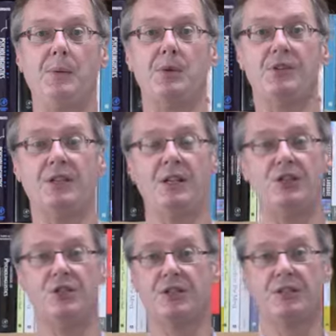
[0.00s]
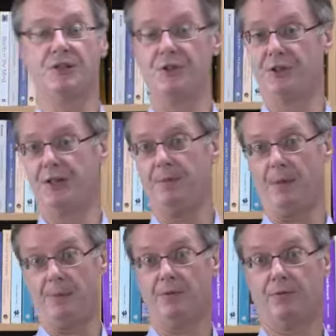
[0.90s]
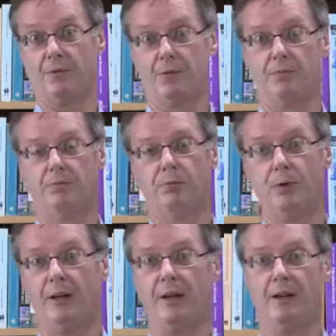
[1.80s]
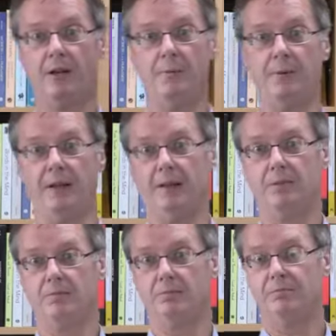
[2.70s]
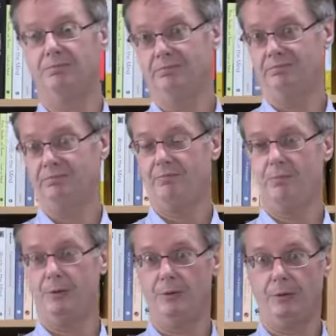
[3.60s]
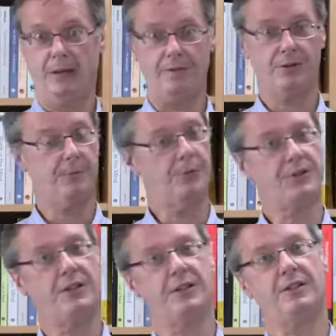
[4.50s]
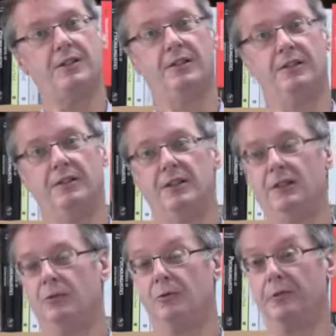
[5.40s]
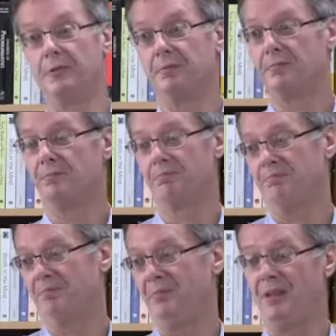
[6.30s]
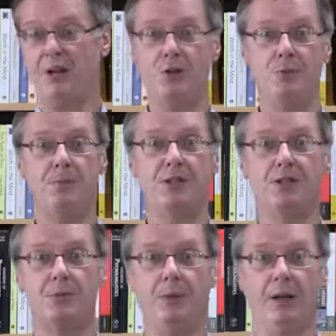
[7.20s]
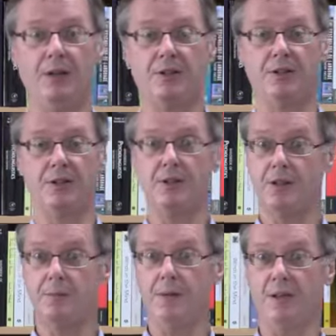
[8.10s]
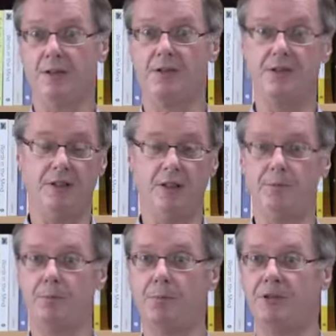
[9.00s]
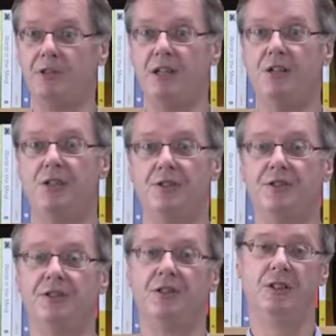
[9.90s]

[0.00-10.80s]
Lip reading: presentation skills, again, maybe for working at a company where you have to present, or engage in business meetings and conduct meetings and give presentations.